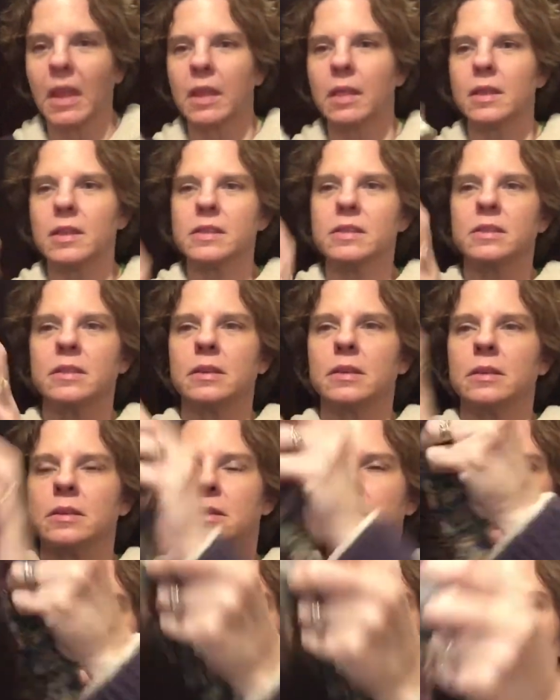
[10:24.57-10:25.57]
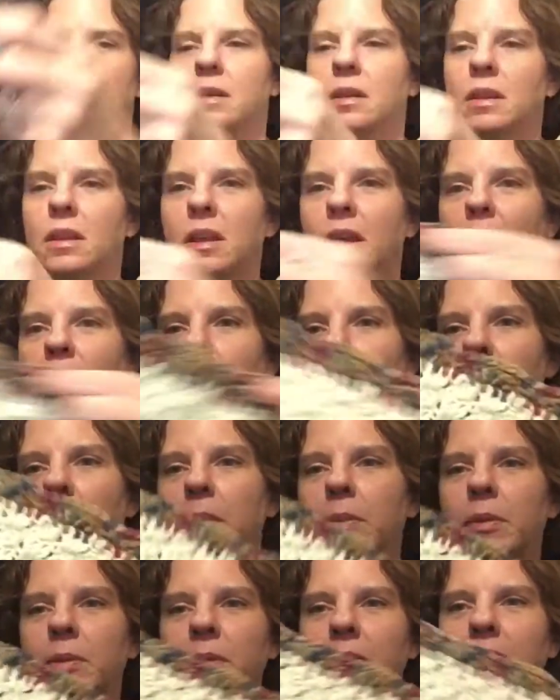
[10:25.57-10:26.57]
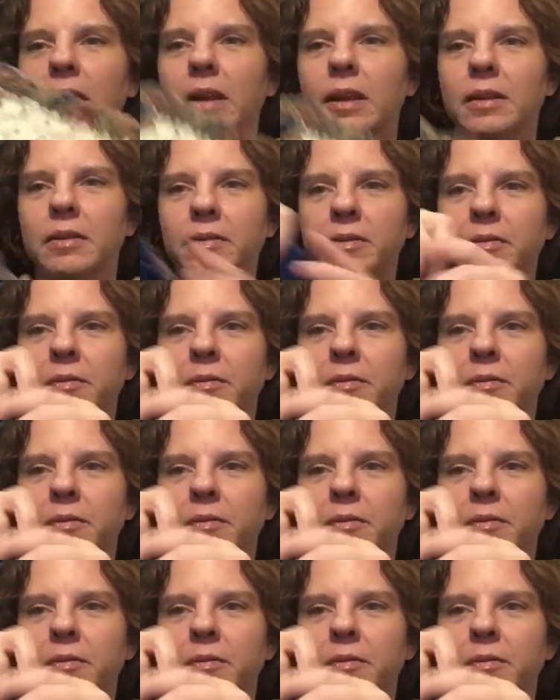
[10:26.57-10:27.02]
This is the other baby blanket.